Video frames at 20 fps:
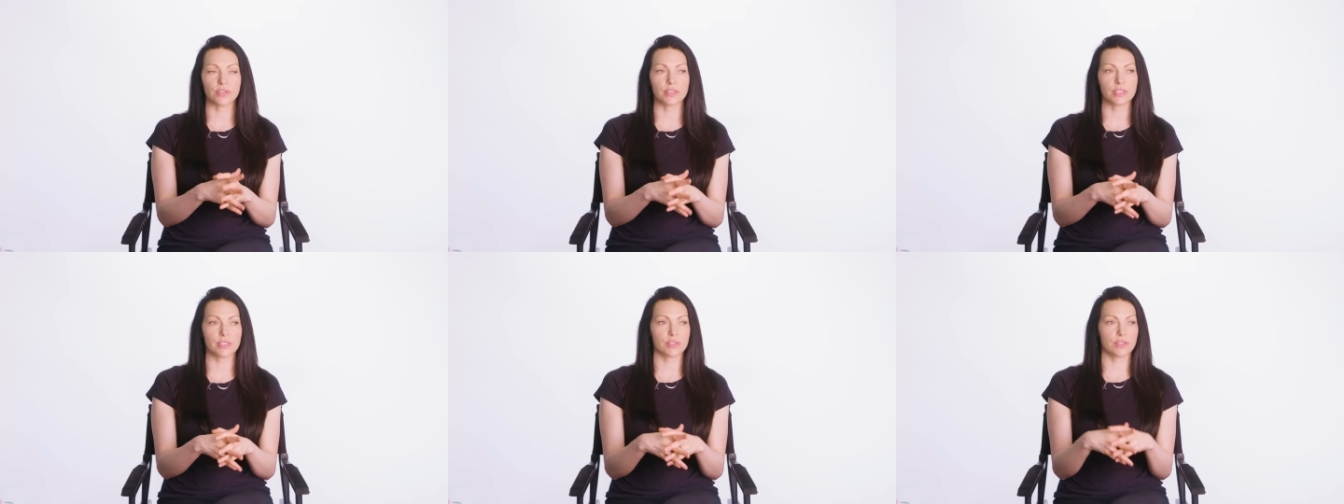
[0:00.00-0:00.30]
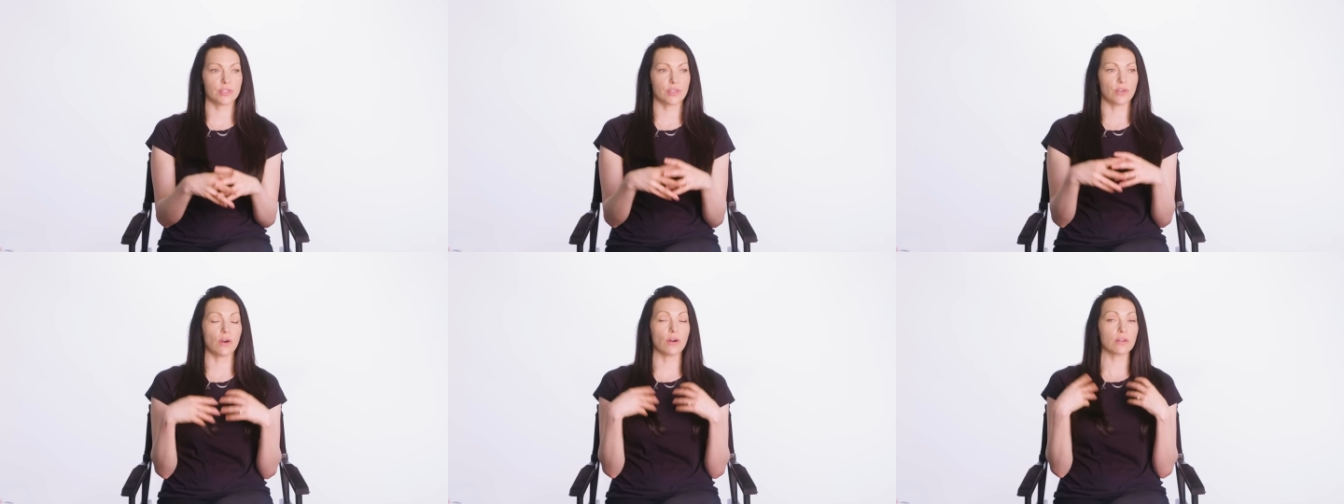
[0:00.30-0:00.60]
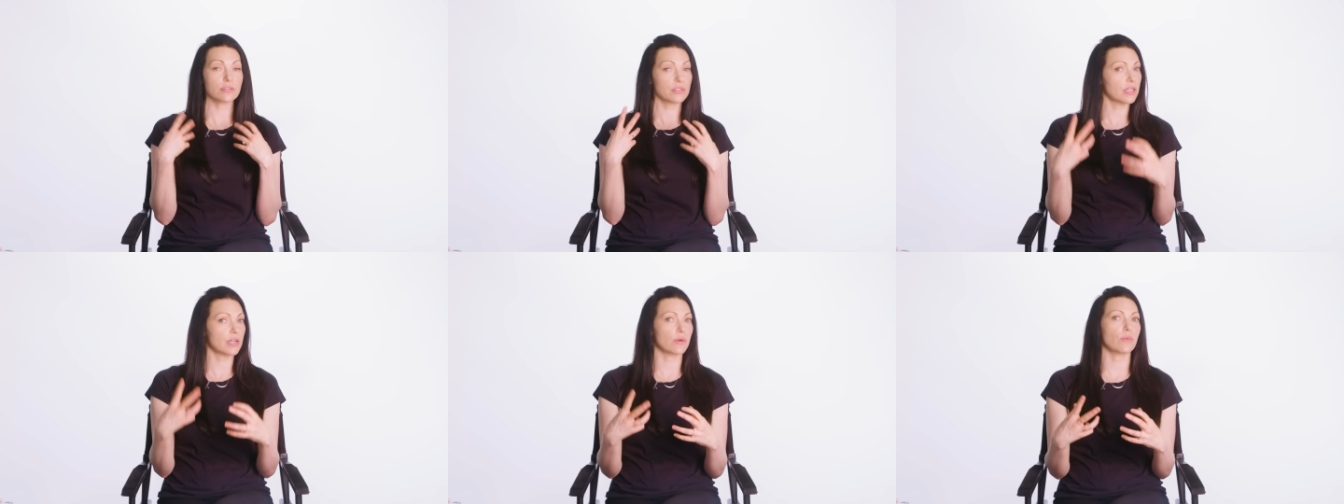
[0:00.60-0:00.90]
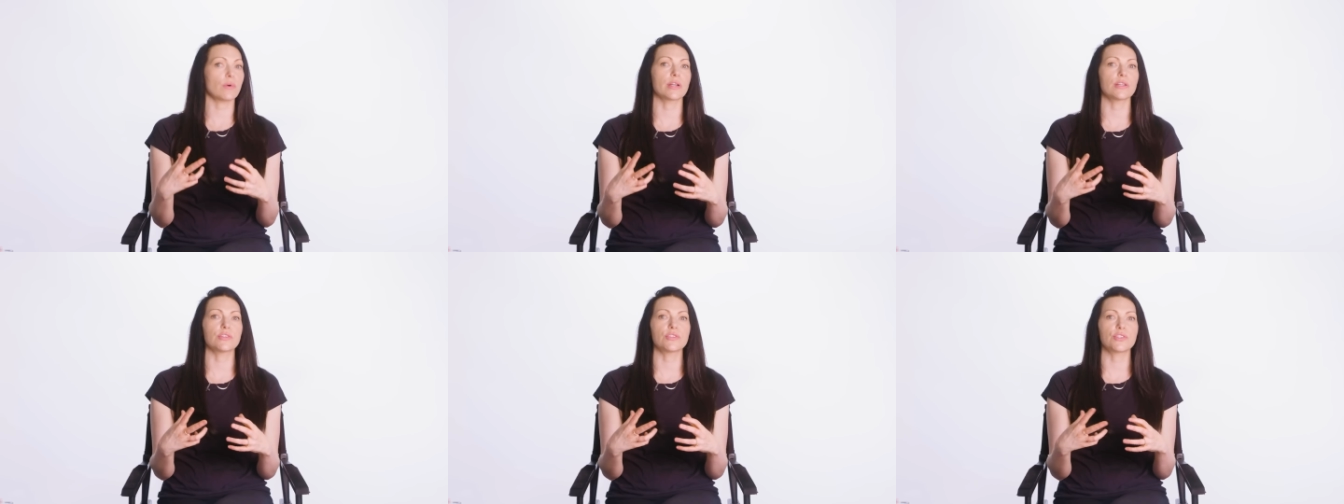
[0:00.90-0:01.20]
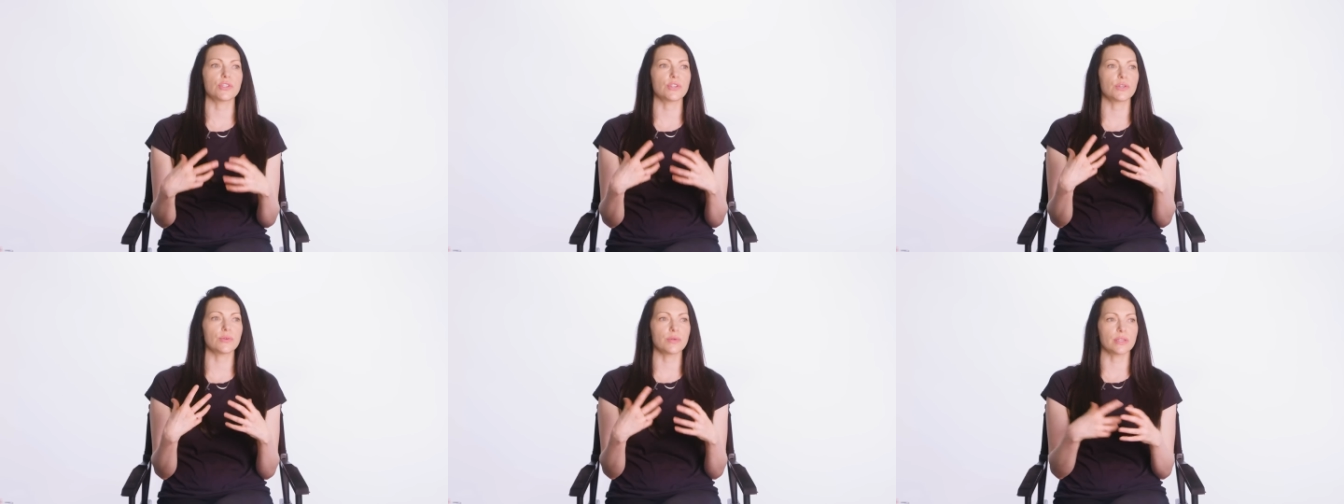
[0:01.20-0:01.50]
and this is the art that I want to
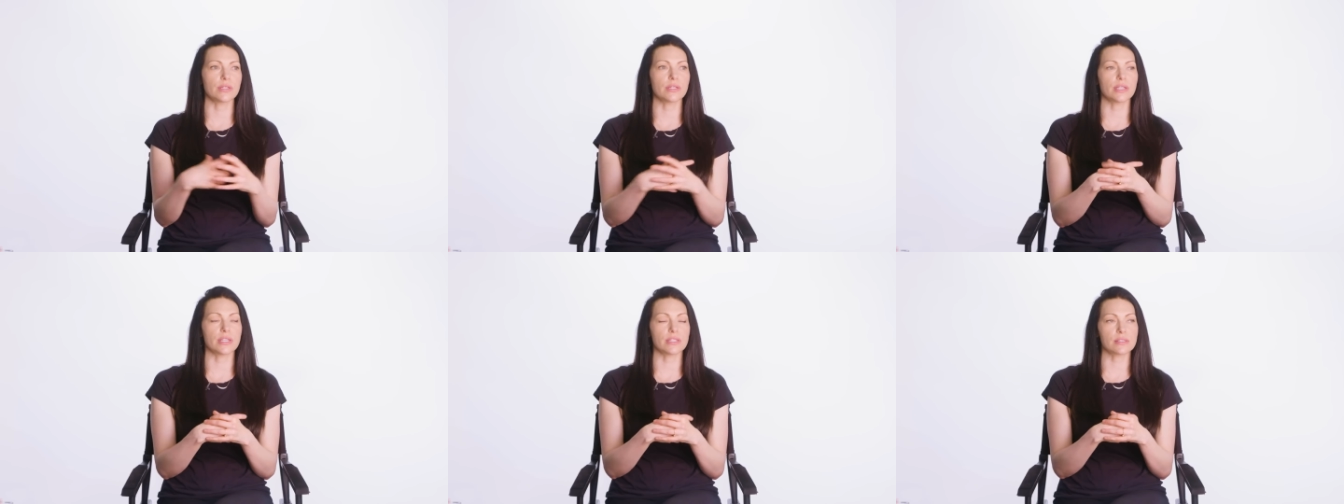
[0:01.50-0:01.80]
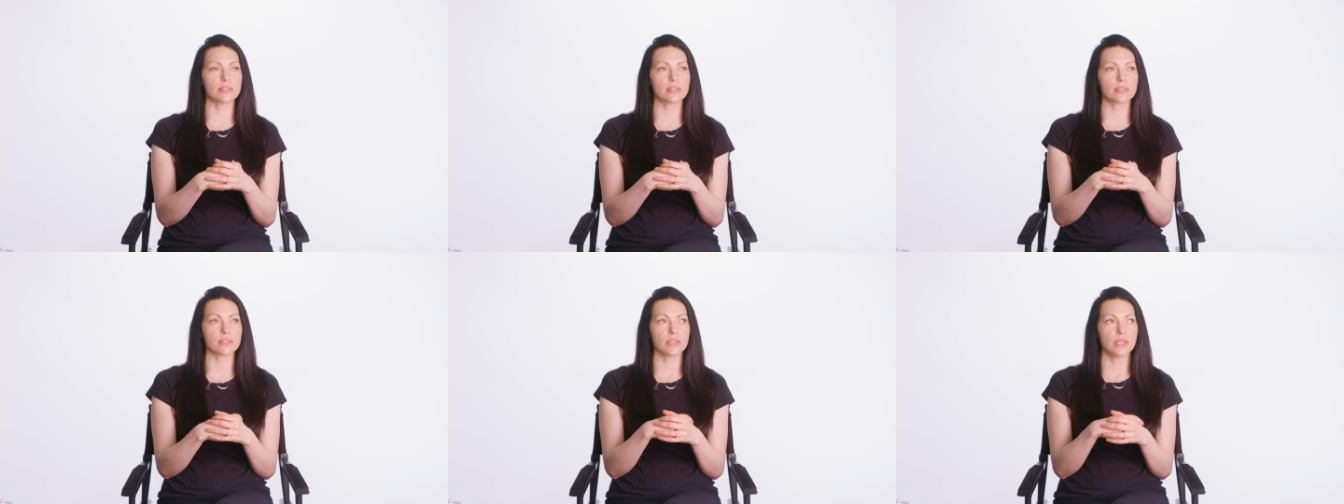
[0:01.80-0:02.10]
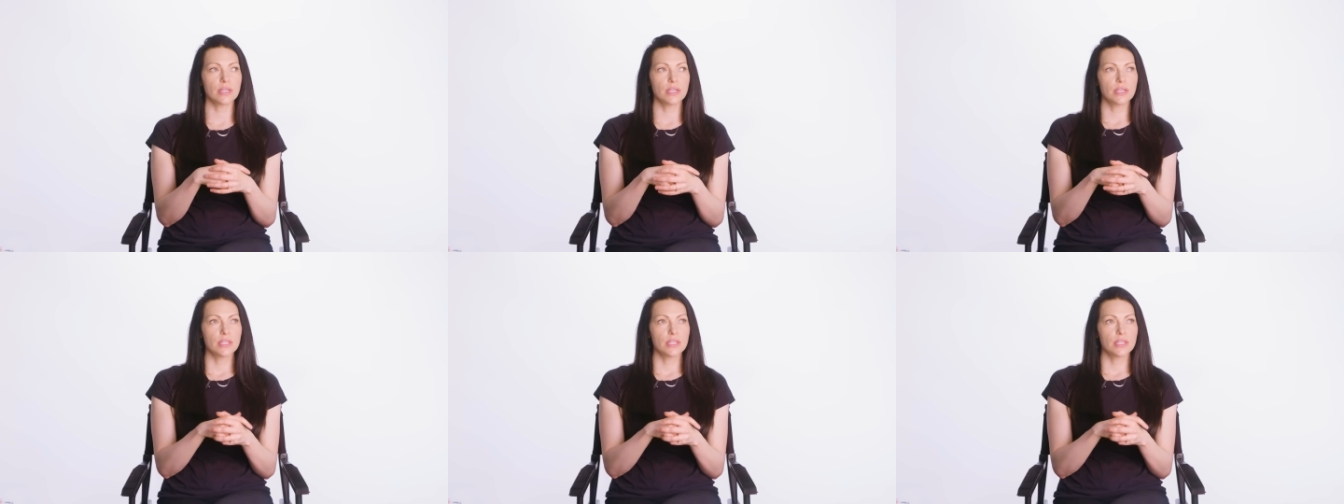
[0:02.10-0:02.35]
do, and it's